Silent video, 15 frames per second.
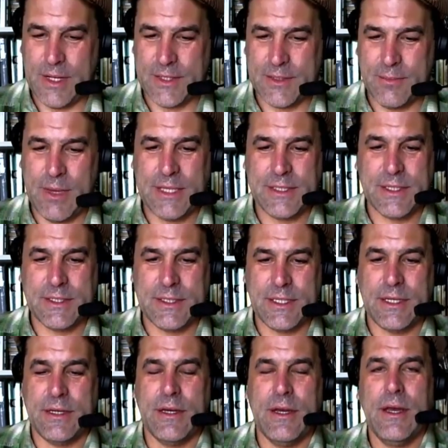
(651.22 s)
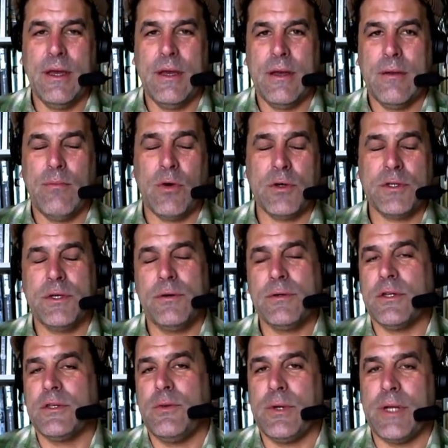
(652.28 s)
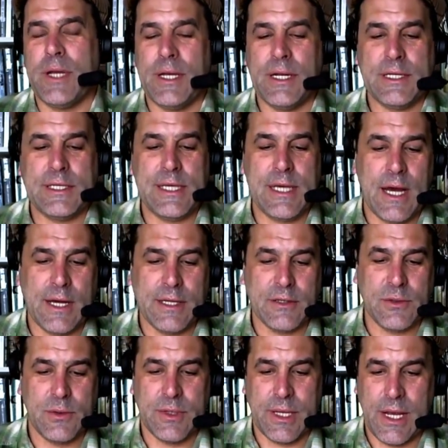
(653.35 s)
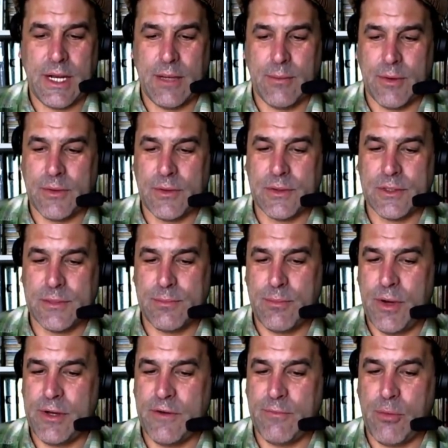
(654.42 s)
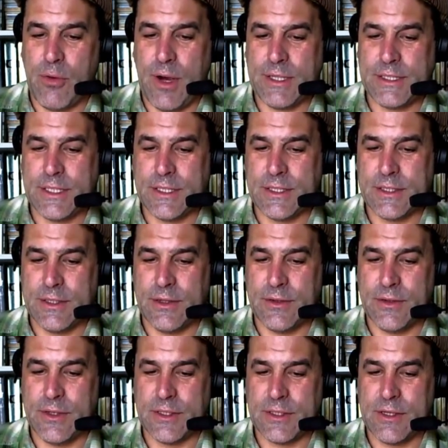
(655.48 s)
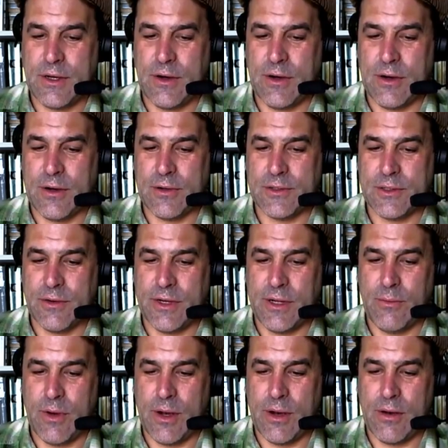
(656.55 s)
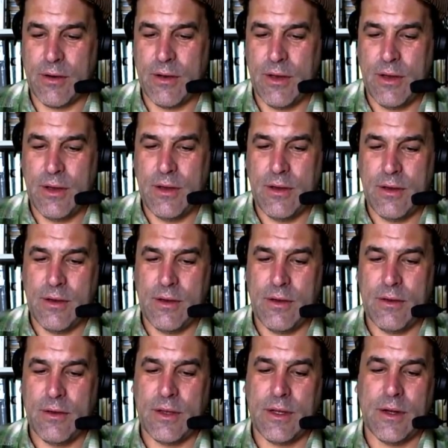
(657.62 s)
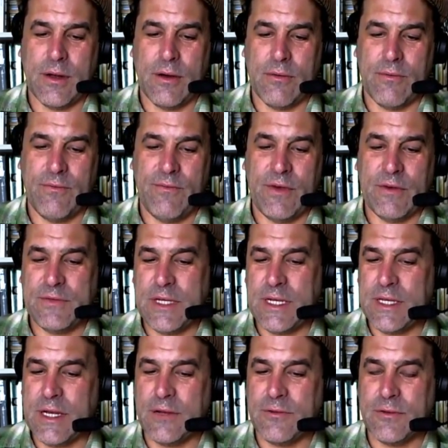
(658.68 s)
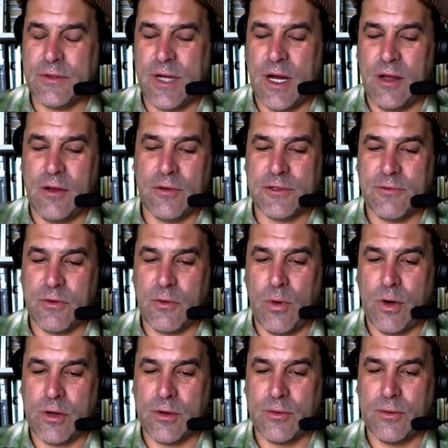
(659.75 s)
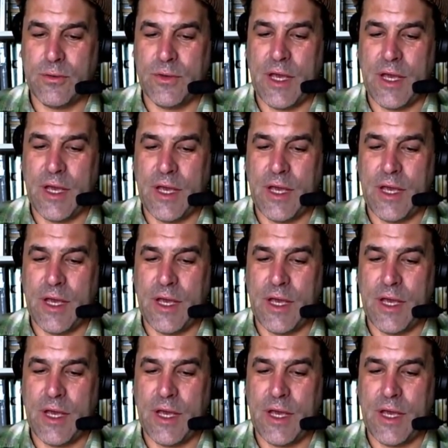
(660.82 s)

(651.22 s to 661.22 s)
and it's amazing to see, more so in the 2080 Ti and the 2080, but the spread of prices on these cards are anywhere, you know, $1,500 for a water-cooled